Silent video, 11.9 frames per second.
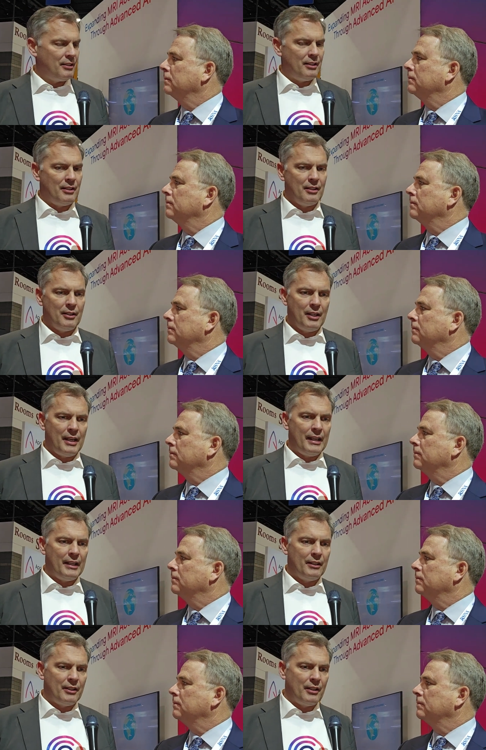Speaker 1: Uh,
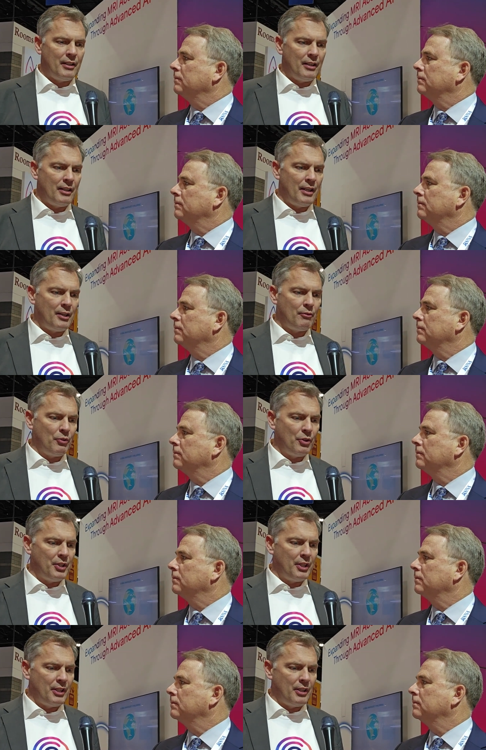and uh, and for
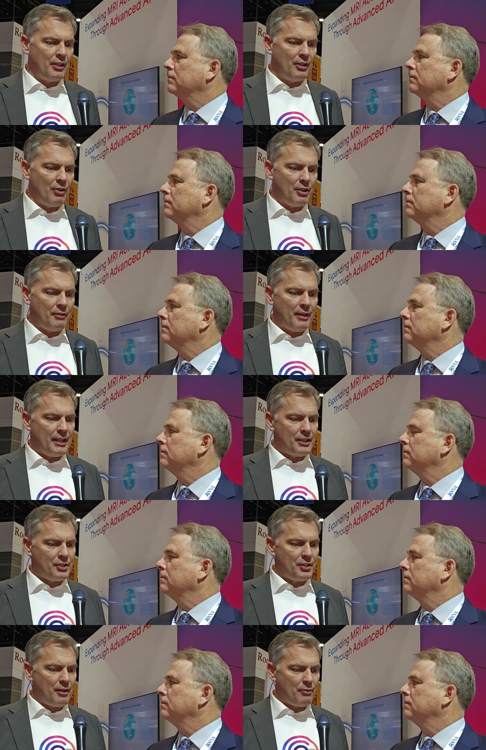the uh, on-device
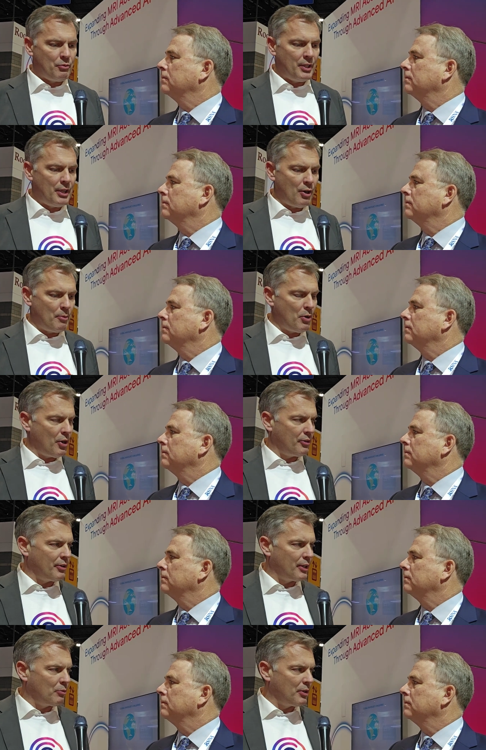stuff, we are
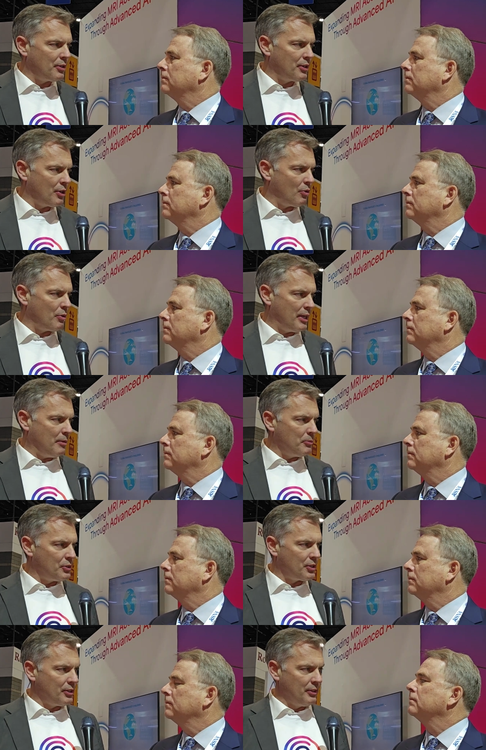partnering with the
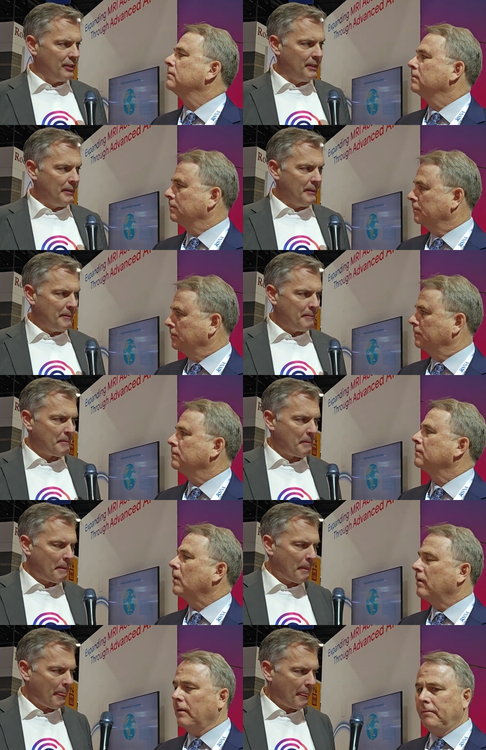OEMs.
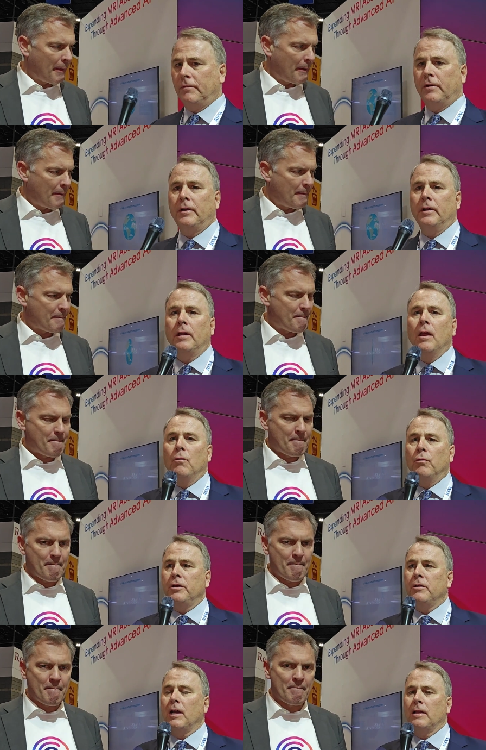
Speaker 2: Okay, very good. What
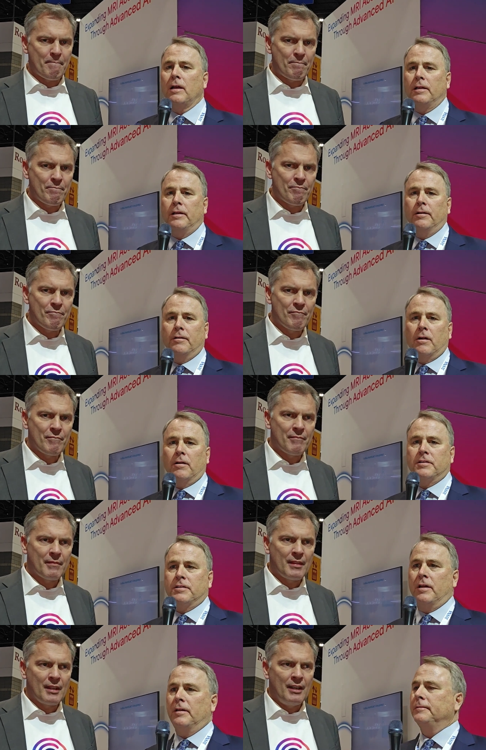are you highlighting here at
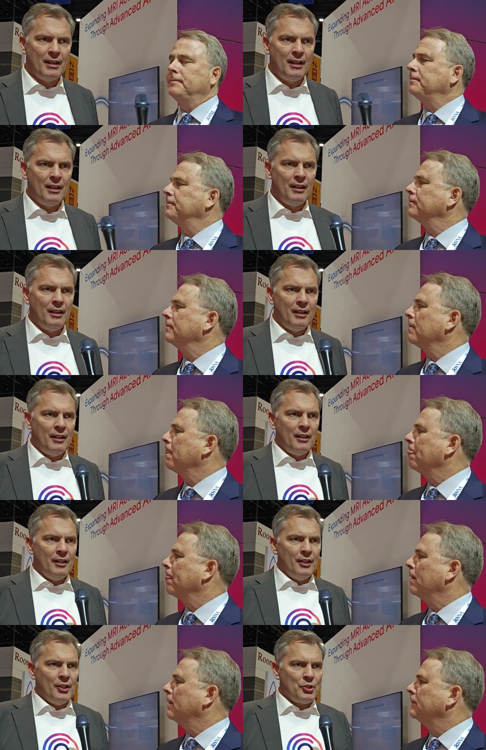
Speaker 1: RSNA?
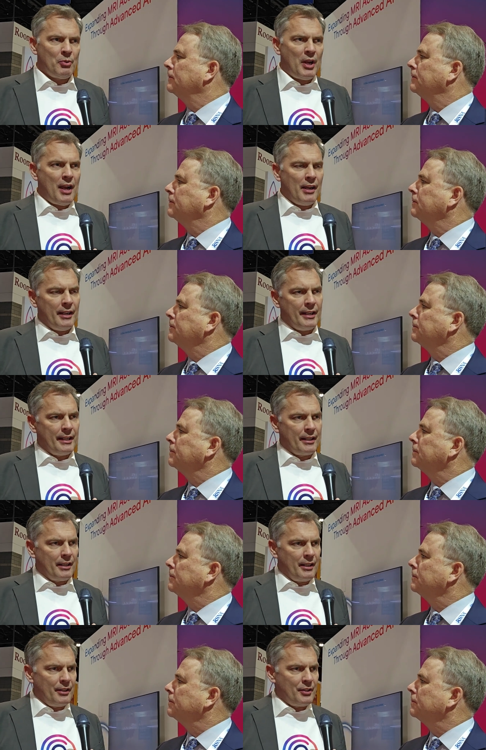So we're
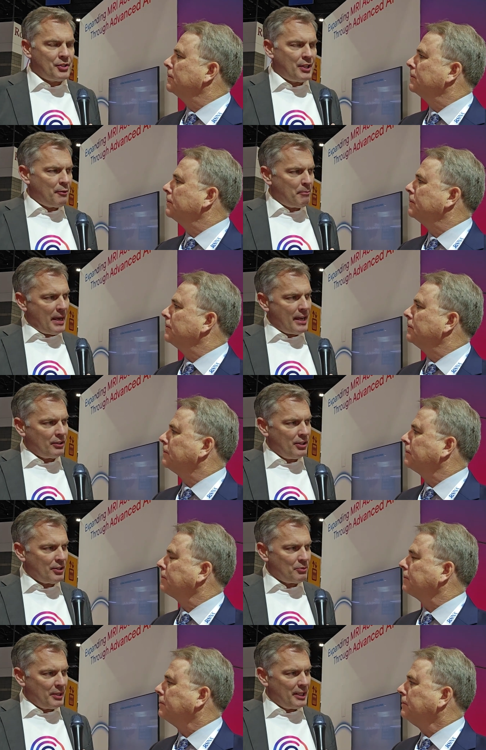highlighting the safe
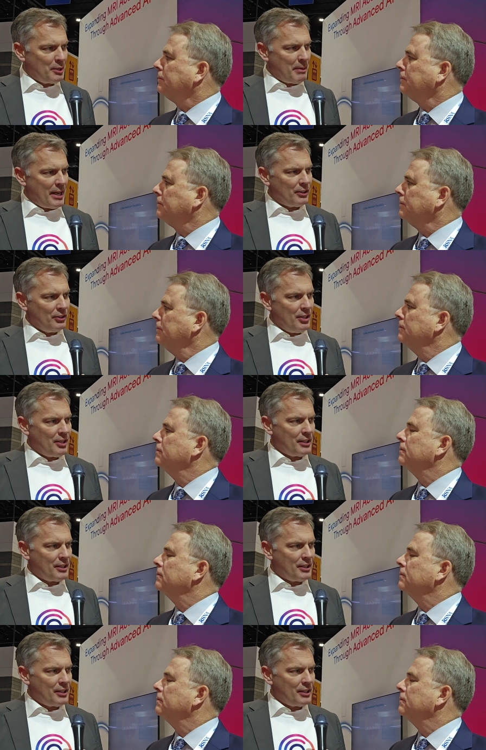backlog, reading backlog,